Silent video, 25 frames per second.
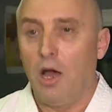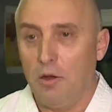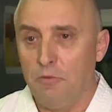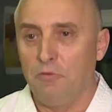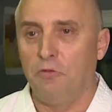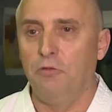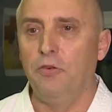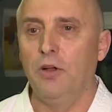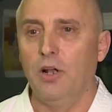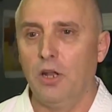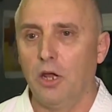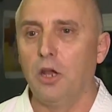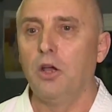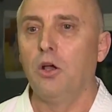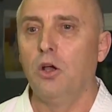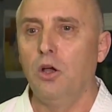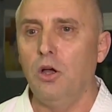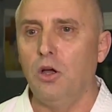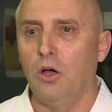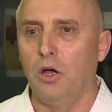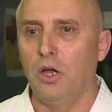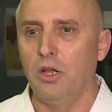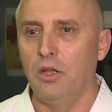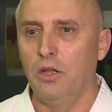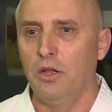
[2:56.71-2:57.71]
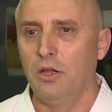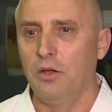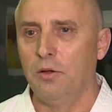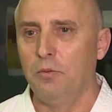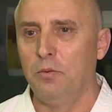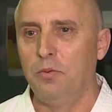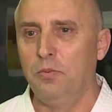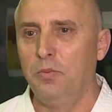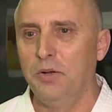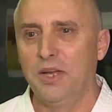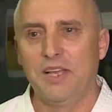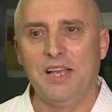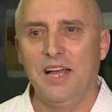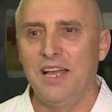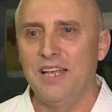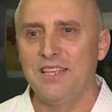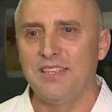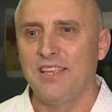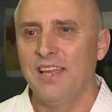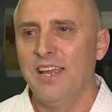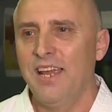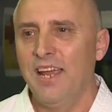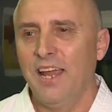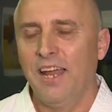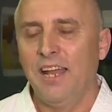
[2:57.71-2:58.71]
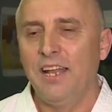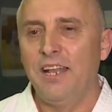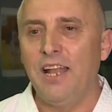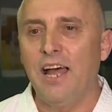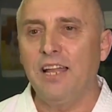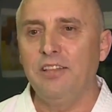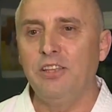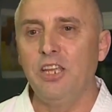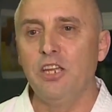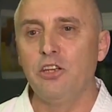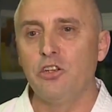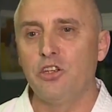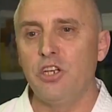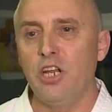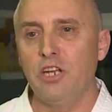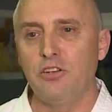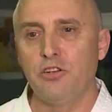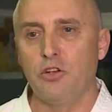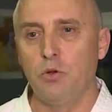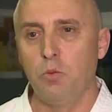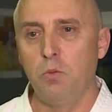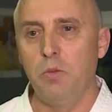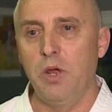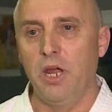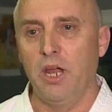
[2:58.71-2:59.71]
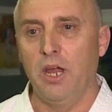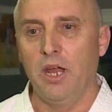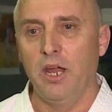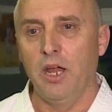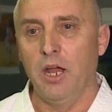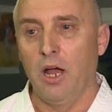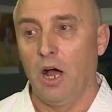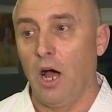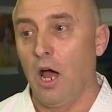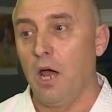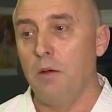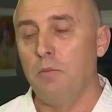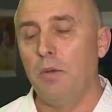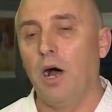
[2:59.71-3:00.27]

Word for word: I'm feeling good because nothing changed to me.